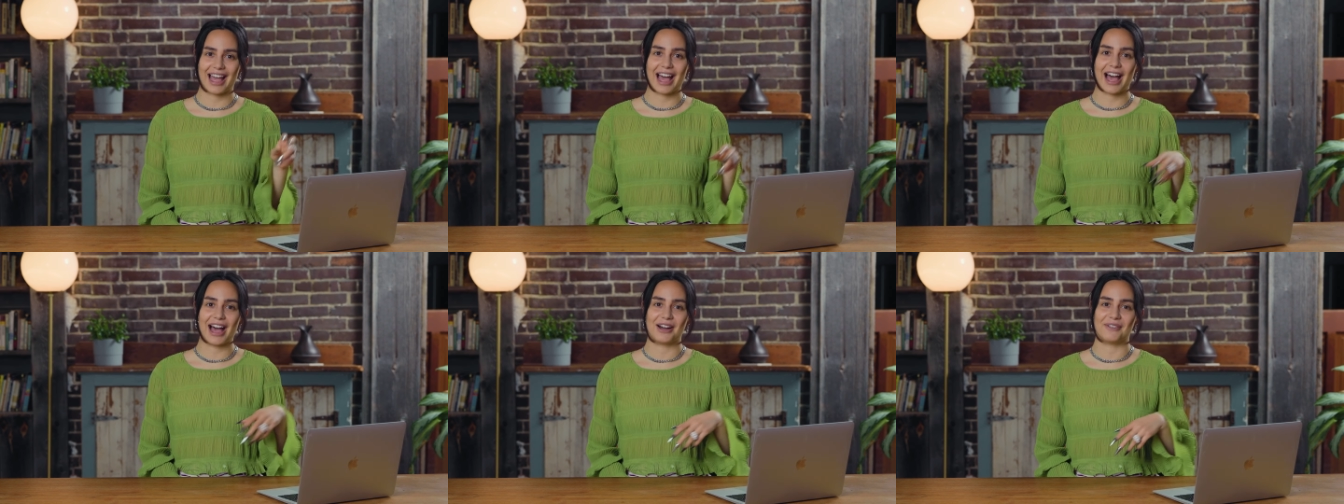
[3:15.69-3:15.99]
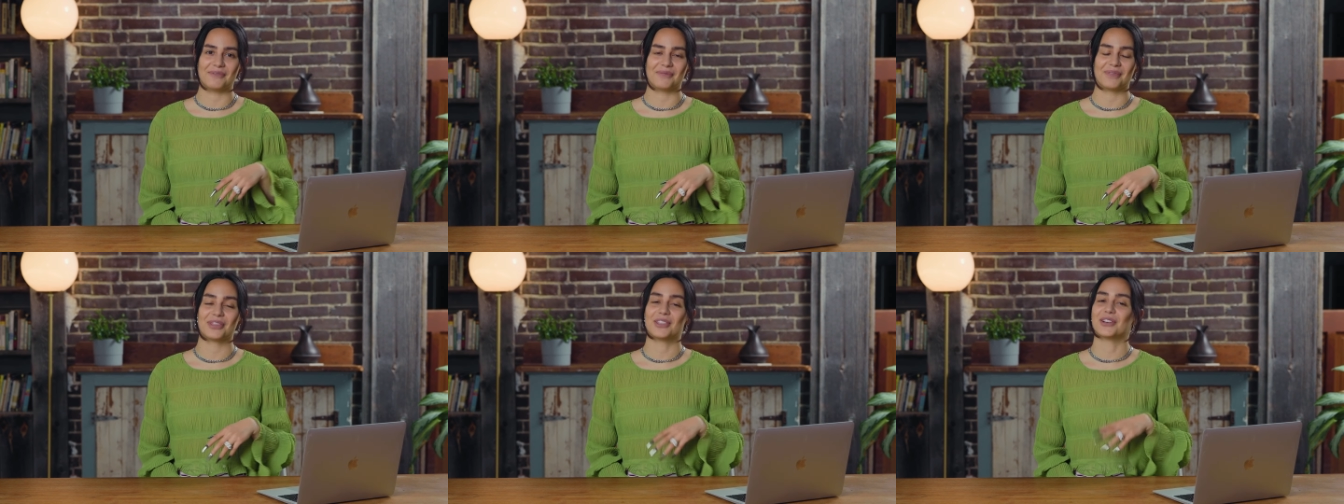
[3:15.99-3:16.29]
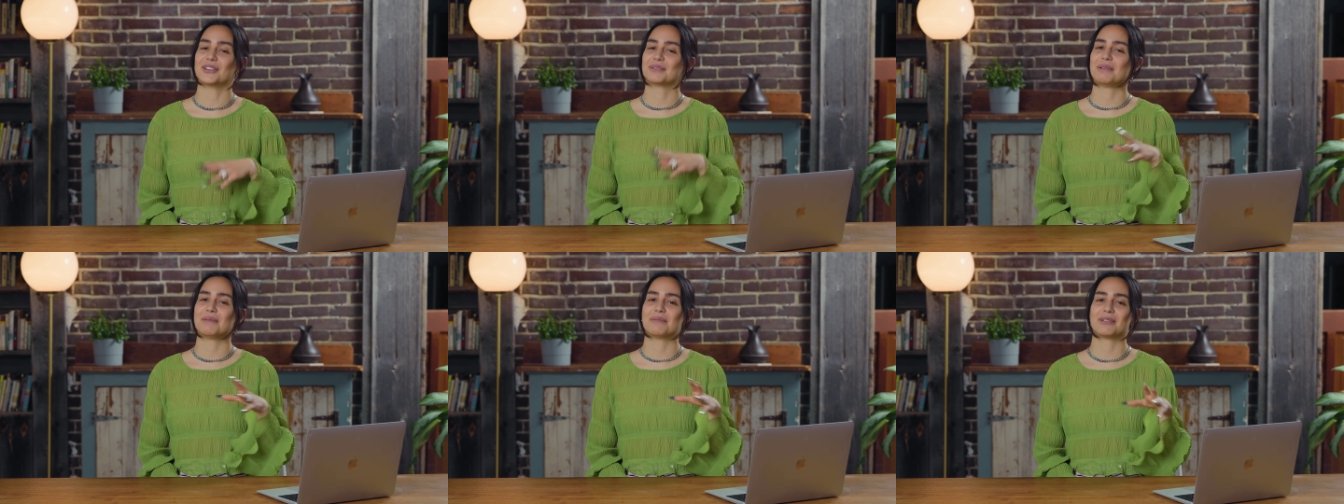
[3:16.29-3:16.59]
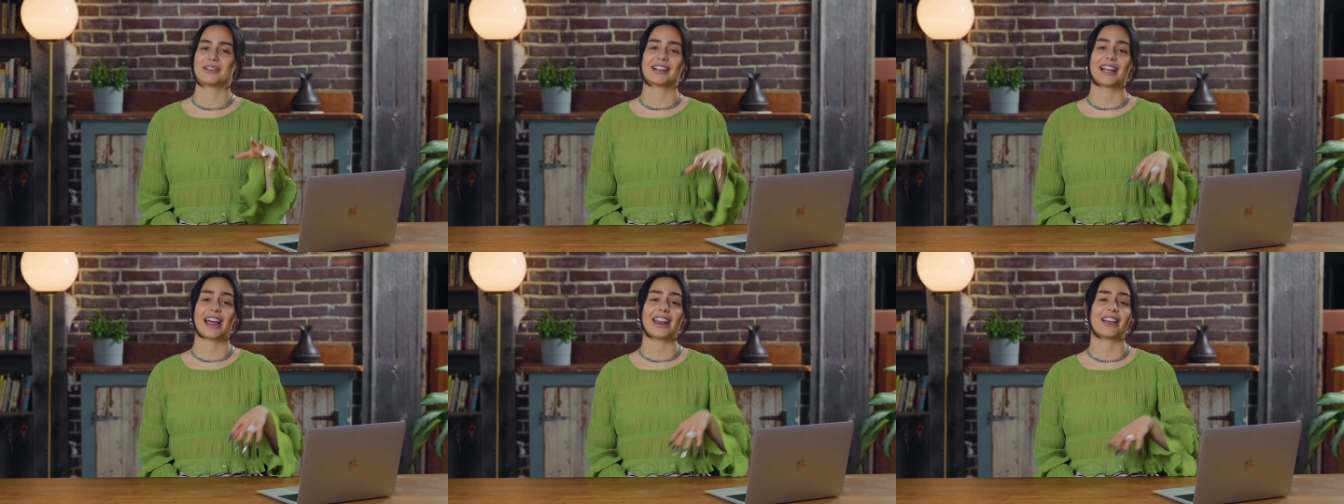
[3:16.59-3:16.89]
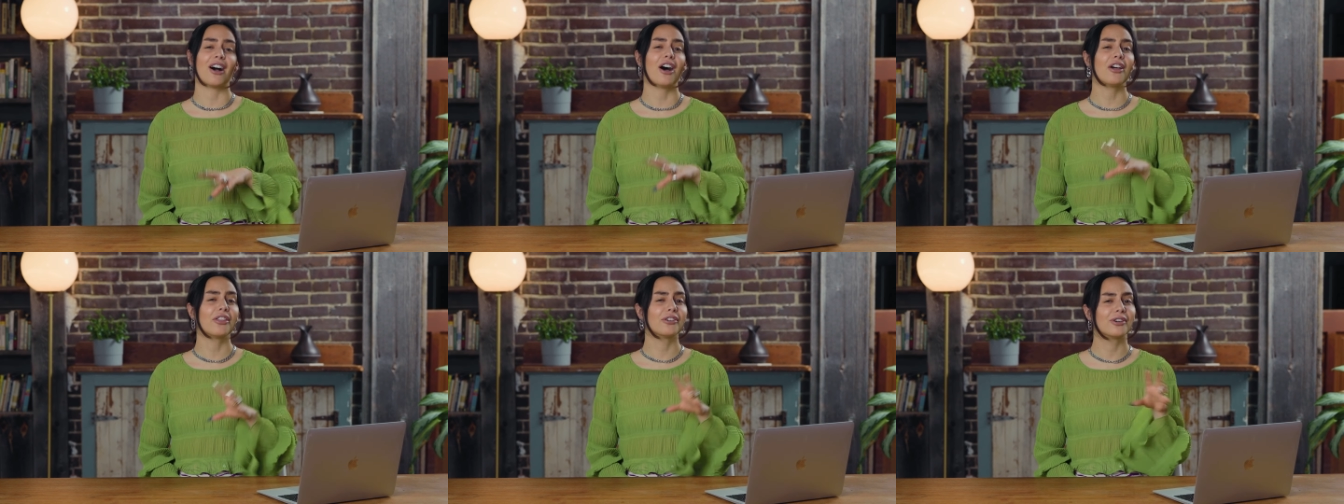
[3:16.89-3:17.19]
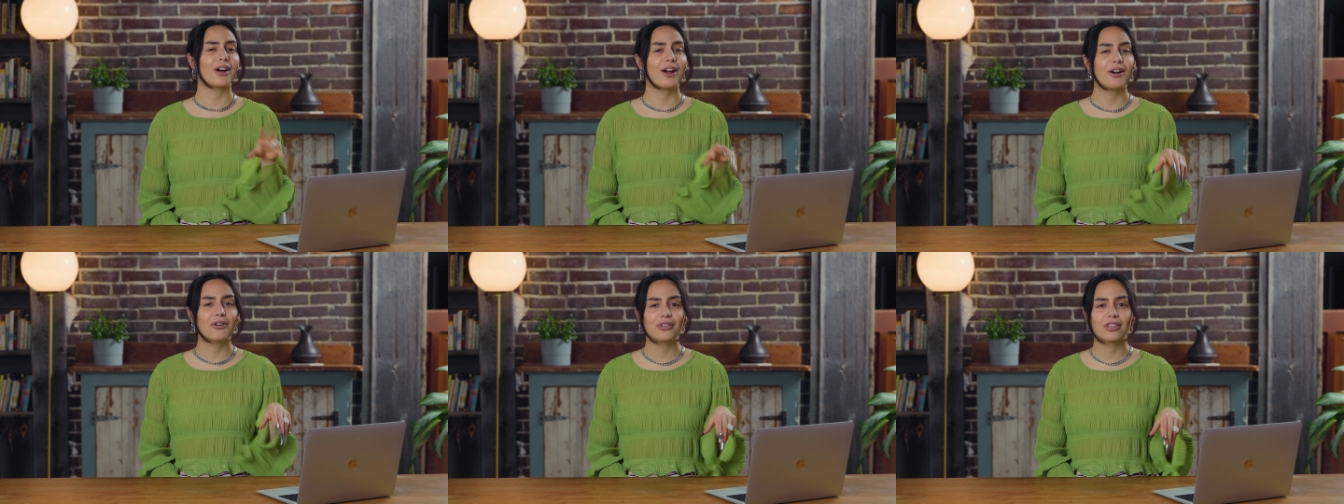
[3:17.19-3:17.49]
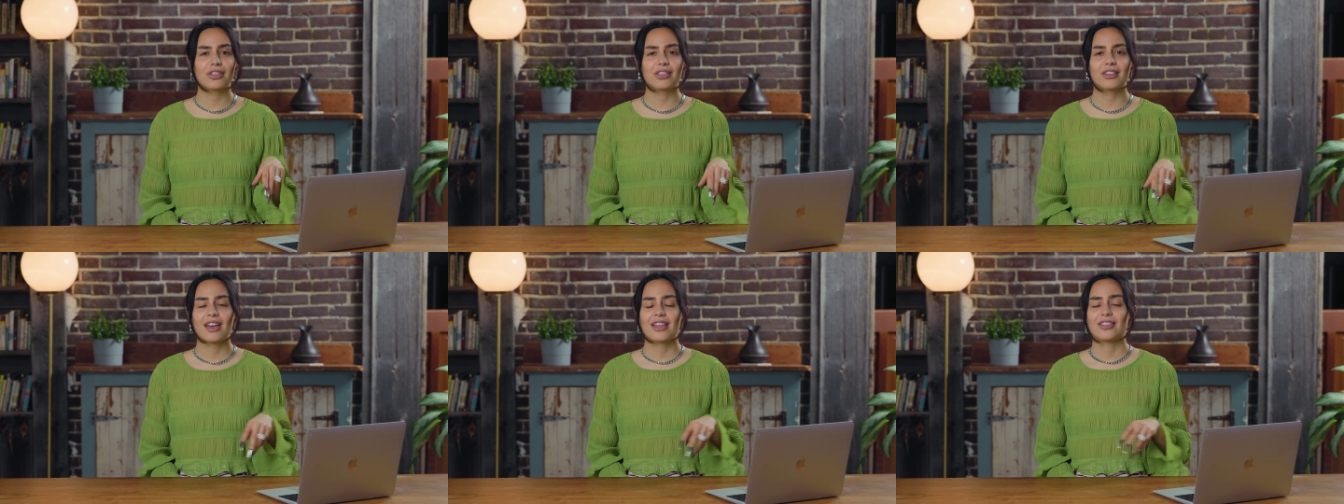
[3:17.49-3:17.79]
Um, those people are getting all the
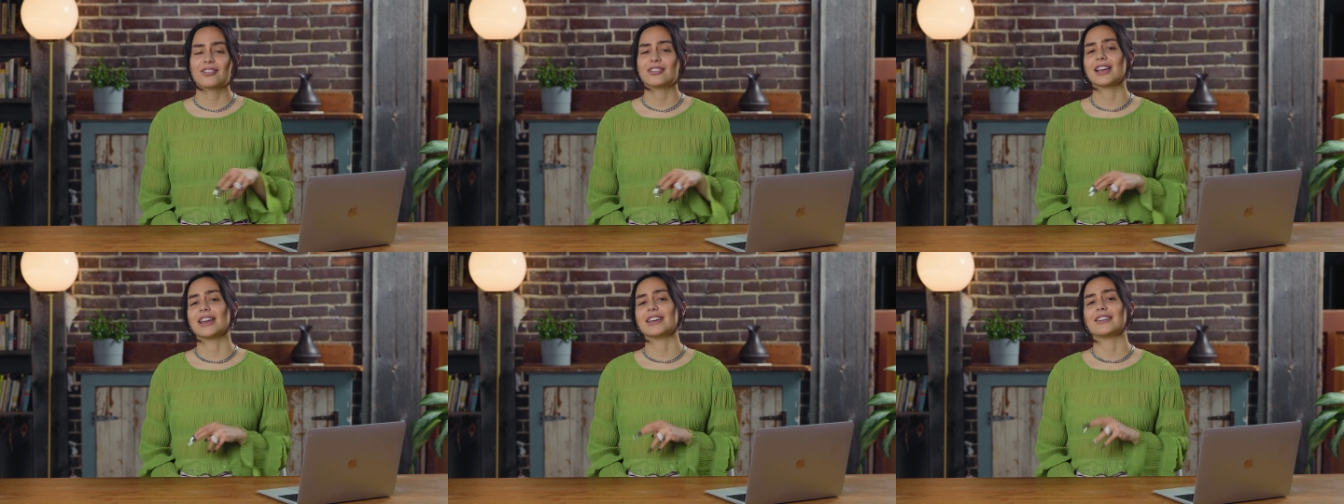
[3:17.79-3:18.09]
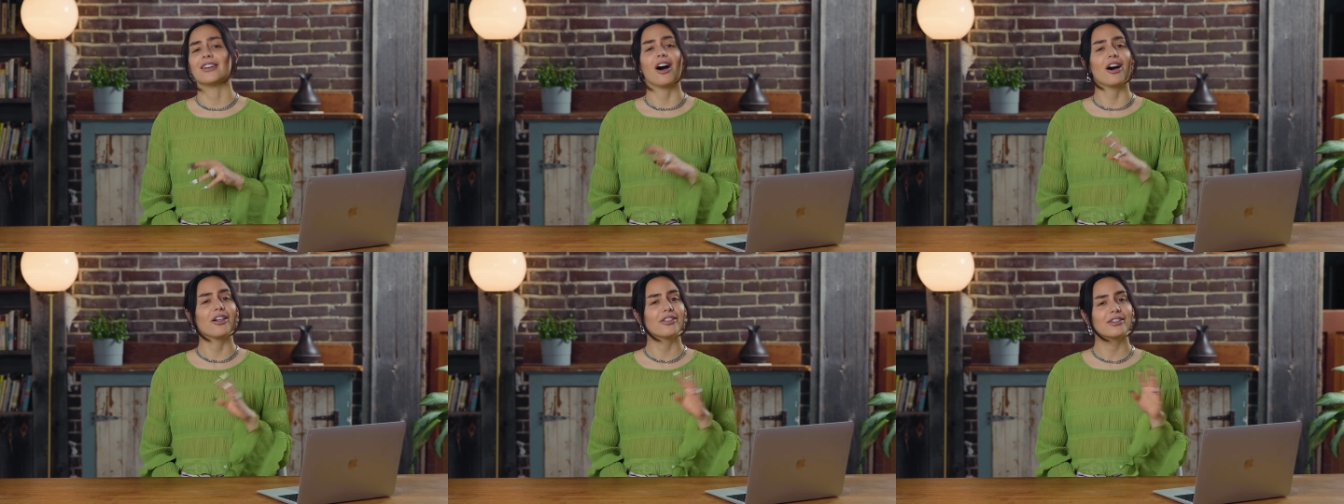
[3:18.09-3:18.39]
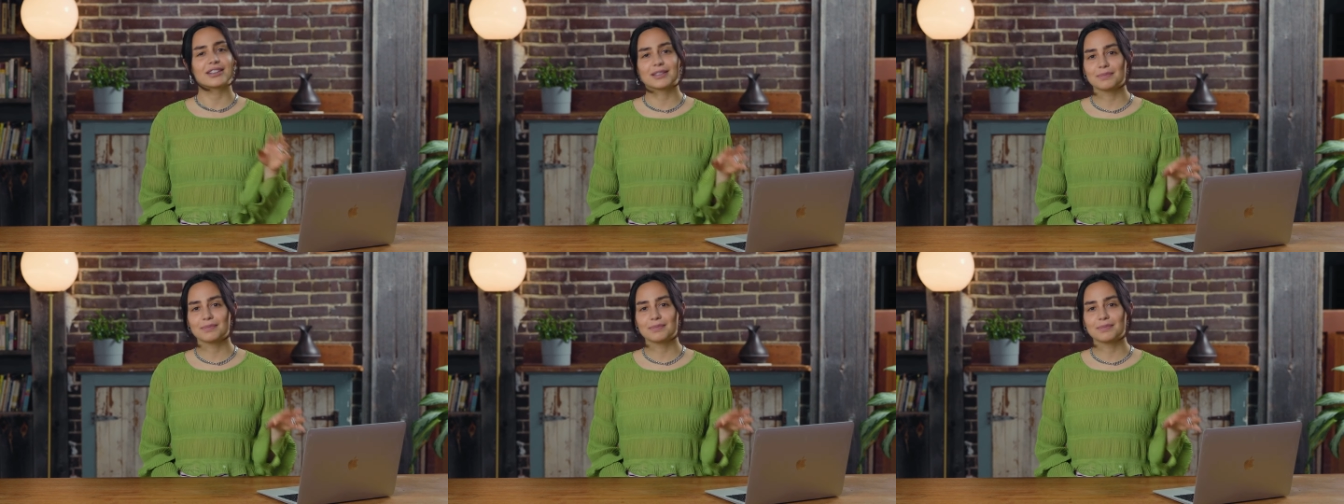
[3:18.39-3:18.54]
growth, they're getting all the